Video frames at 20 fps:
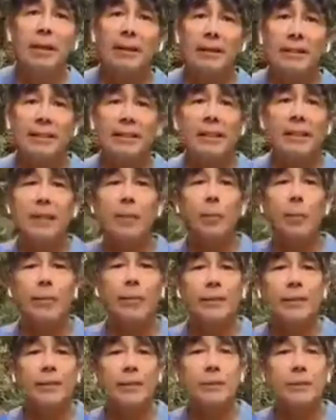This is an
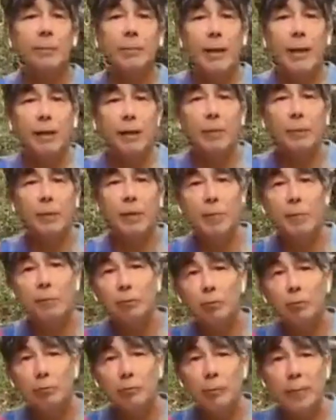equation inspired by the
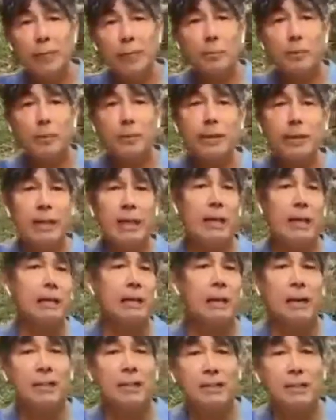movement to protect
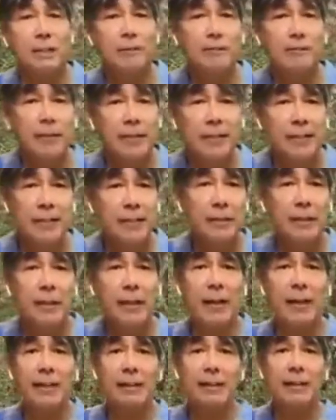Gangjeong village on
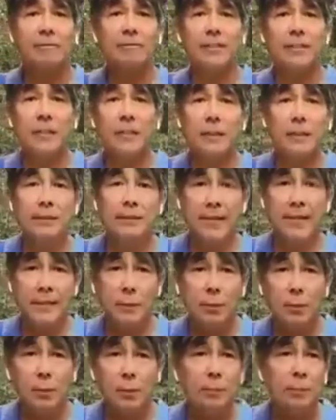the island of Je
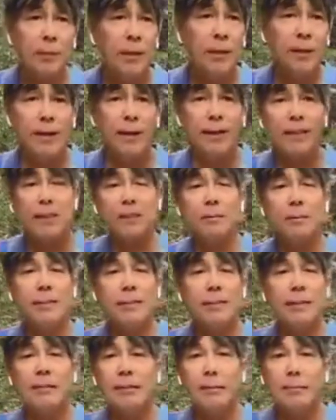Jeju against
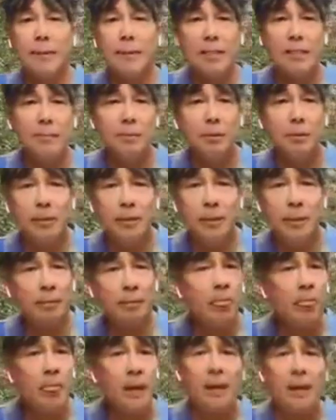military base
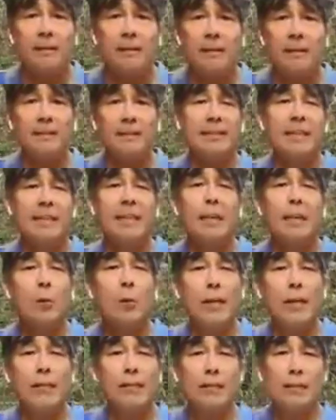building. This is an
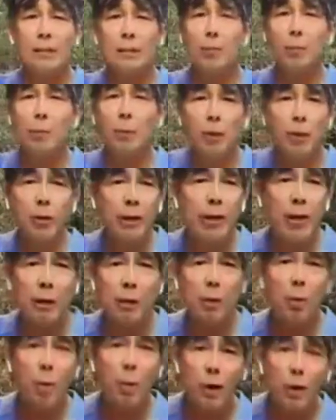equation to support
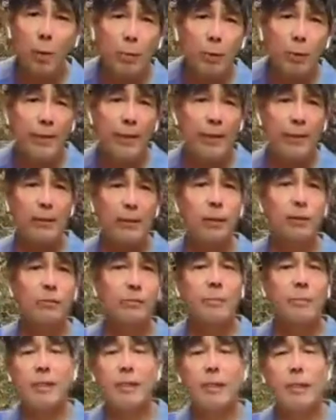our water protectors
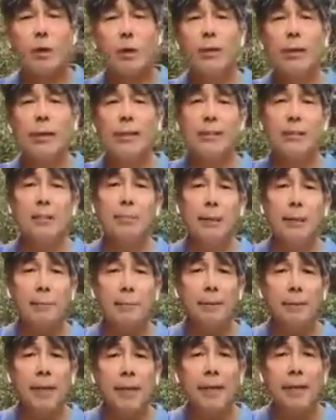from the Dakota Access
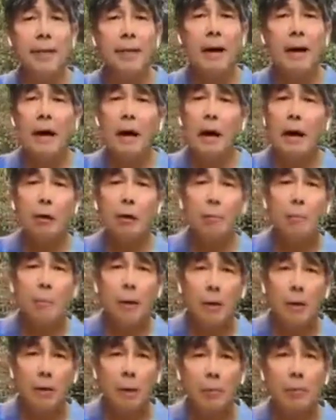Pipeline, our
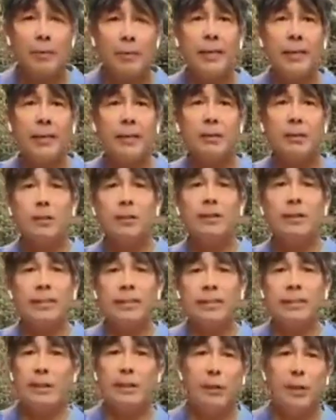Mauna protectors
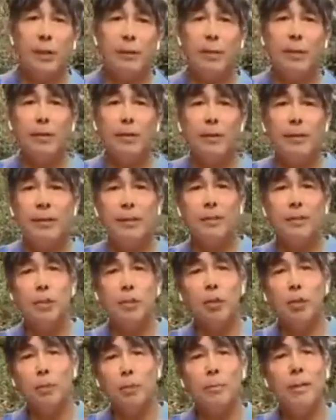against a 30 meter
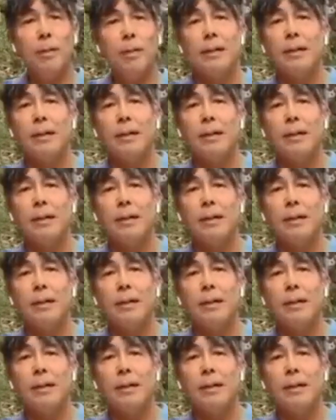telescope.